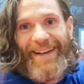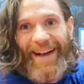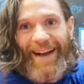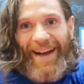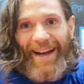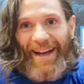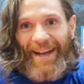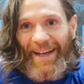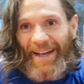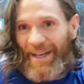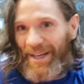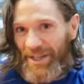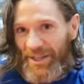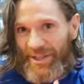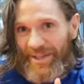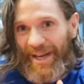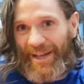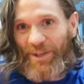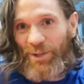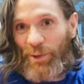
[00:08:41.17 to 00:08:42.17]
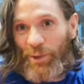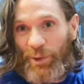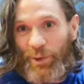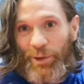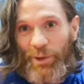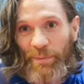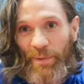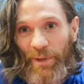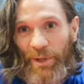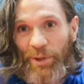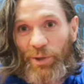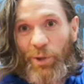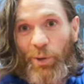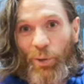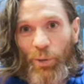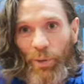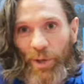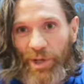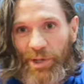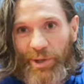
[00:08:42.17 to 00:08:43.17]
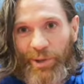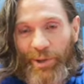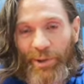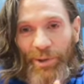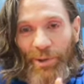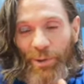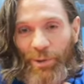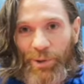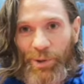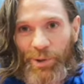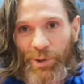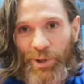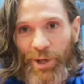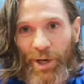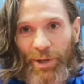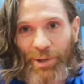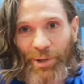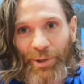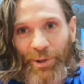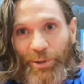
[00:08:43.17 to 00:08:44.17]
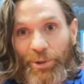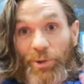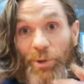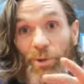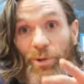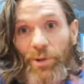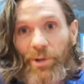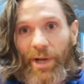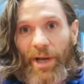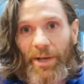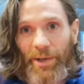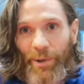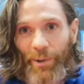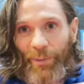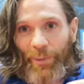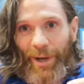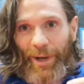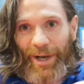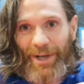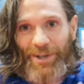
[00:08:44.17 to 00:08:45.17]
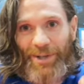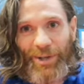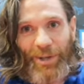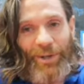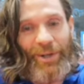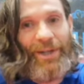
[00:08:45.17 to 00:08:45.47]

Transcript: It's not too good to be too rigid or too structured or too set in your ways,